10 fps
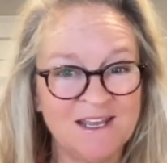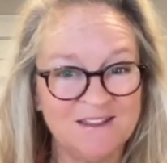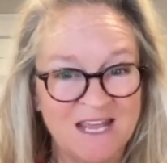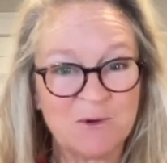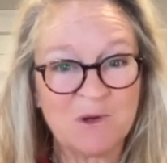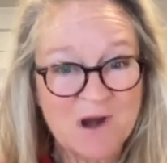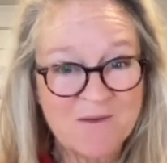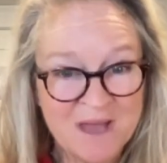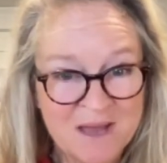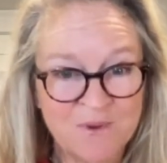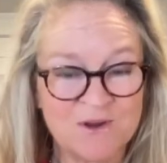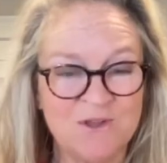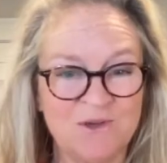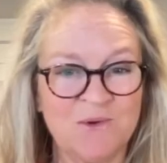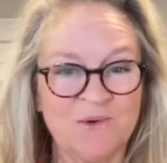They will remember
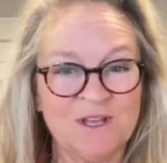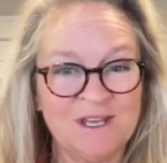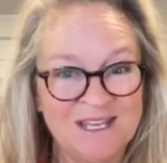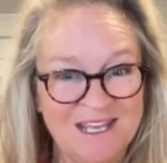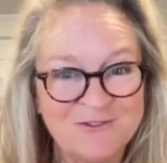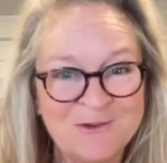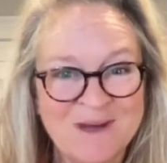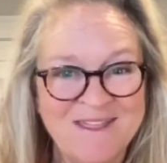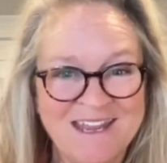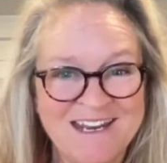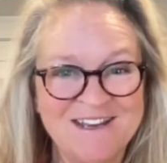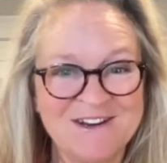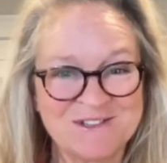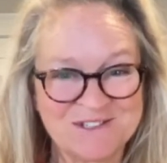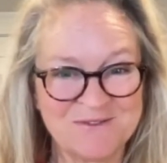you if and when they need
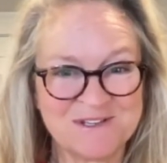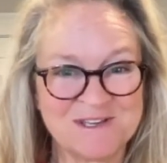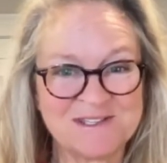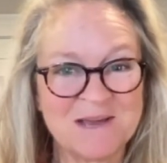your services.